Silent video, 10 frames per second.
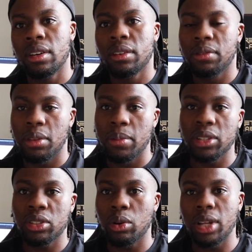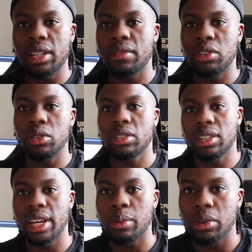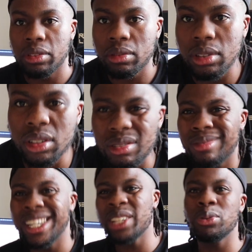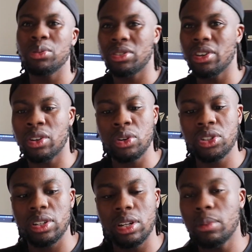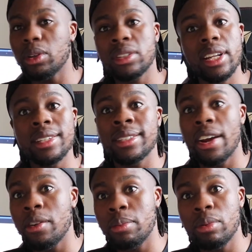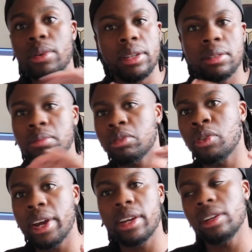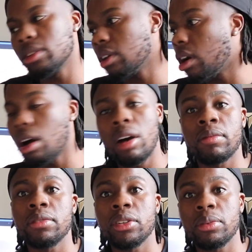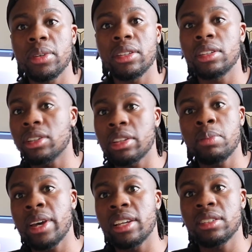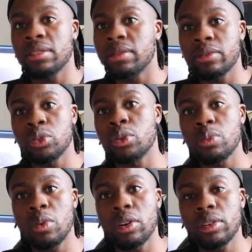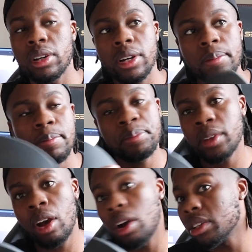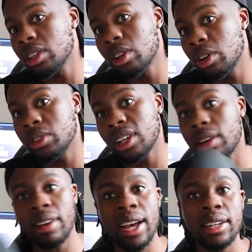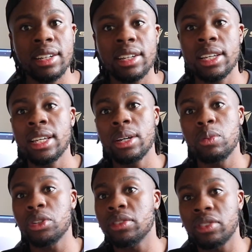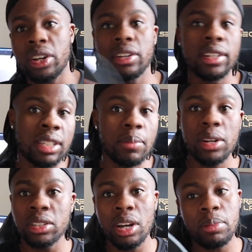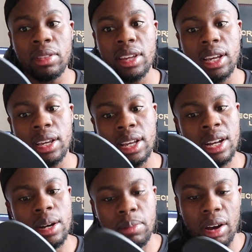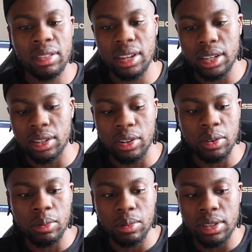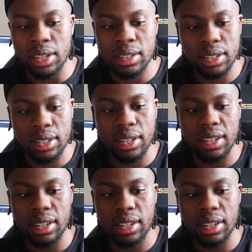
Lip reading: for the midsole that they've used in there with little to no cushioning. I'm not saying it's terrible, it's great, and you know what I mean, there's other pairs of Jordan 1 highs and lows that I've had which have done a similar type of thing, but I think, you know, with this